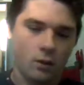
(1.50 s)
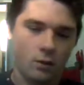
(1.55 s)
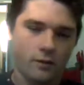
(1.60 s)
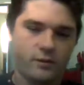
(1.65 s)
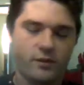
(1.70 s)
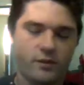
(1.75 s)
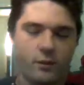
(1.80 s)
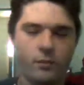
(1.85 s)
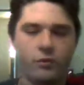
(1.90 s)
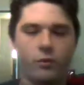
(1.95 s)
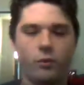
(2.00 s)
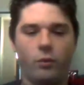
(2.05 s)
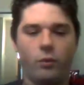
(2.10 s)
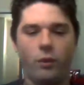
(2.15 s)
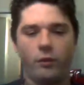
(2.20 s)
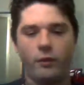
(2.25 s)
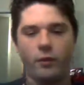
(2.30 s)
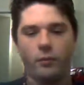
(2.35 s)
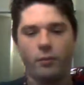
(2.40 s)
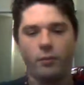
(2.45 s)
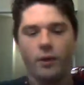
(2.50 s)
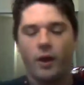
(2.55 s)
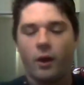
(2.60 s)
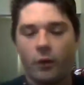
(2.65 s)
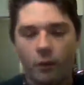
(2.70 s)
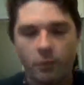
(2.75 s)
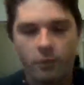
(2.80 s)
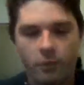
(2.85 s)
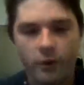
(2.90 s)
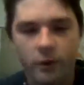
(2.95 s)
What's up, everyone? Welcome to
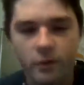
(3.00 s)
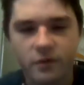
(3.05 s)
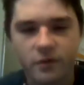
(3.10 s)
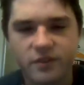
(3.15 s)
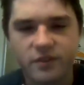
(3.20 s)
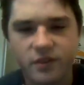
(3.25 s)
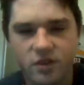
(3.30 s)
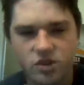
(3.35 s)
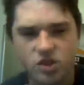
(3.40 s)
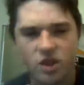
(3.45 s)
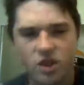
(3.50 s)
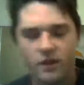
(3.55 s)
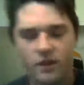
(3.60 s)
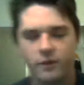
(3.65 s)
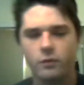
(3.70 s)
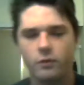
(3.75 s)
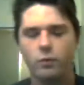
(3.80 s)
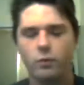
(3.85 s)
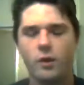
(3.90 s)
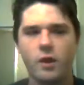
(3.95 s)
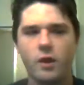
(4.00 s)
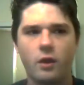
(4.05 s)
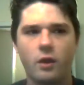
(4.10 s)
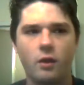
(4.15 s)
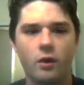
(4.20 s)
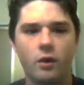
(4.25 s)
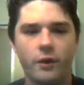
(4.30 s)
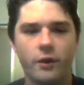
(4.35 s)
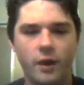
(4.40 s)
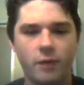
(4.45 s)
Power Play with CJ. I'd like to weigh
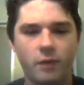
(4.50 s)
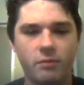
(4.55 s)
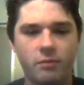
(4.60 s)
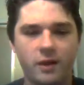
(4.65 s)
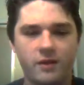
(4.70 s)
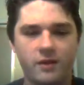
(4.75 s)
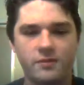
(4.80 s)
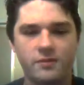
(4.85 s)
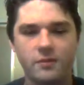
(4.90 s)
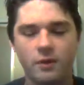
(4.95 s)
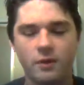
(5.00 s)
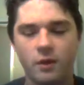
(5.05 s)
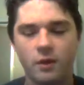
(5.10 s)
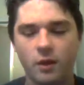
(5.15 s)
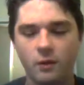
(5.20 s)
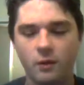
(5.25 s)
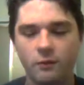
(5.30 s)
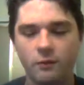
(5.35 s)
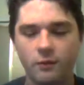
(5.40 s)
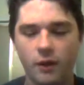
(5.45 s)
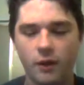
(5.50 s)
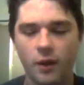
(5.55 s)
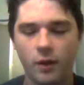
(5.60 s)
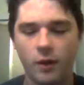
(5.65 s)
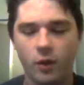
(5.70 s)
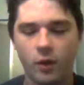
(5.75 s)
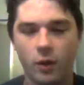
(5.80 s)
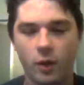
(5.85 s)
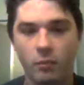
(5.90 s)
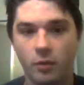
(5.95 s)
in on Pat Sieloff
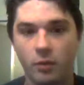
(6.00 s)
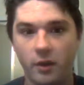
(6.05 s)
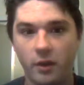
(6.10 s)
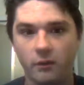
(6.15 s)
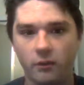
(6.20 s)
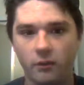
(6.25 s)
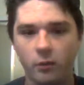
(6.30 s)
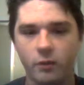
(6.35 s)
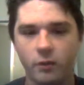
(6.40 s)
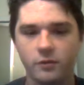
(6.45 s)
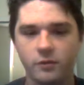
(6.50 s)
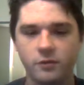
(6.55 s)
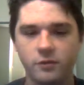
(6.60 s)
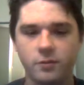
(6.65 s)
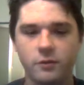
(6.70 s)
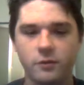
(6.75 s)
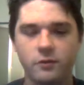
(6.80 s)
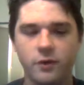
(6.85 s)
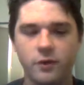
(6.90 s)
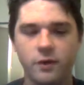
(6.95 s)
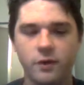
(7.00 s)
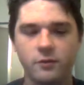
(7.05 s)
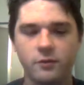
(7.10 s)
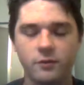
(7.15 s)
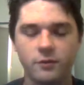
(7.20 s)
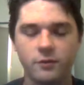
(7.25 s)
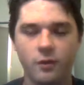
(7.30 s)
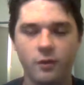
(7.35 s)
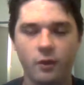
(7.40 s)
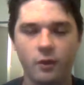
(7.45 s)
not playing for the Windsor Spitfires
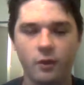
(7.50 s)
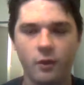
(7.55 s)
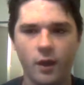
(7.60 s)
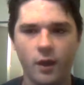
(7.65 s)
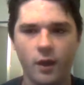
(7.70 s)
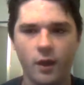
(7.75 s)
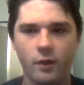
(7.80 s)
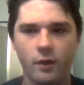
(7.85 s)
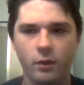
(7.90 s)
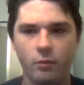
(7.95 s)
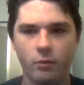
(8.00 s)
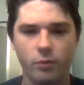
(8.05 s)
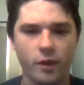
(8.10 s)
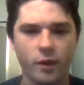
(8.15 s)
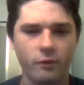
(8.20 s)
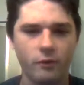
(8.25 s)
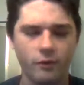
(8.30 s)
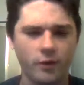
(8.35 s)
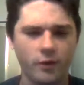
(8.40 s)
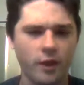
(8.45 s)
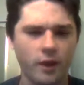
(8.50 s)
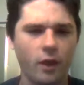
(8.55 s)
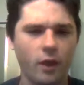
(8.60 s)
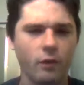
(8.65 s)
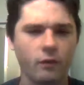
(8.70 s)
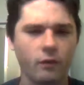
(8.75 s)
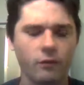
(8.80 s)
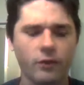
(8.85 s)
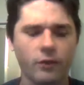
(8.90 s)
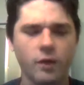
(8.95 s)
this year and either playing for the
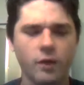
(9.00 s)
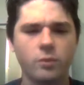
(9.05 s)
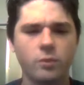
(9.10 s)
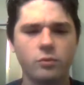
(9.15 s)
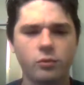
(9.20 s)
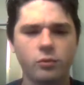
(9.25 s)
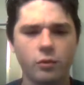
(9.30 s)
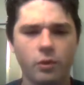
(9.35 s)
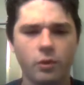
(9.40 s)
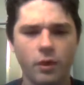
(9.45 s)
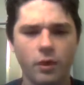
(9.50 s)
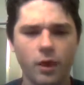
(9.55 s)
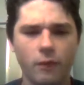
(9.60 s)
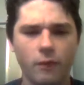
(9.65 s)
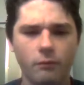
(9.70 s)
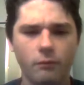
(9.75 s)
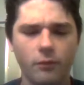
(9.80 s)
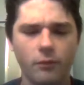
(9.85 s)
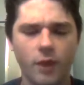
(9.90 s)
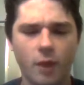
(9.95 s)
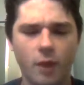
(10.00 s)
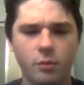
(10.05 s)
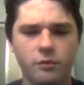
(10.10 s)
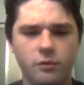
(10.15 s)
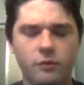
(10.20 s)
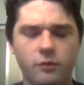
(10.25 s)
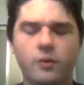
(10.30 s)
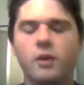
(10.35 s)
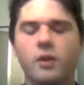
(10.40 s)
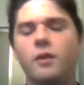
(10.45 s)
Calgary Flames or the
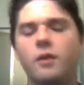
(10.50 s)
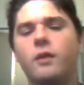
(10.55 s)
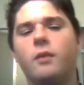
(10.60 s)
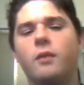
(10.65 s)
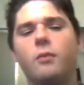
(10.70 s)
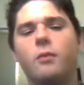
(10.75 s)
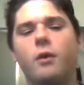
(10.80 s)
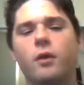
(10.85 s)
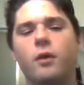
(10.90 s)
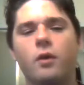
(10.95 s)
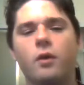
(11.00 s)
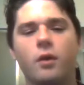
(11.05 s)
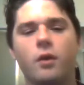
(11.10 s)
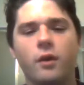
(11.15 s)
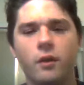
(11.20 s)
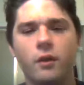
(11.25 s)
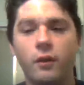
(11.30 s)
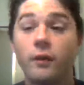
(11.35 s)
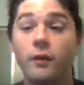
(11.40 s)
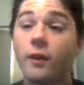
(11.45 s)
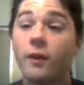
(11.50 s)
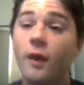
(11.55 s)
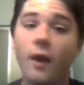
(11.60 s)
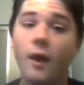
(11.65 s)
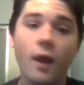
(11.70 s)
Abbotsford Heat of the American Hockey League.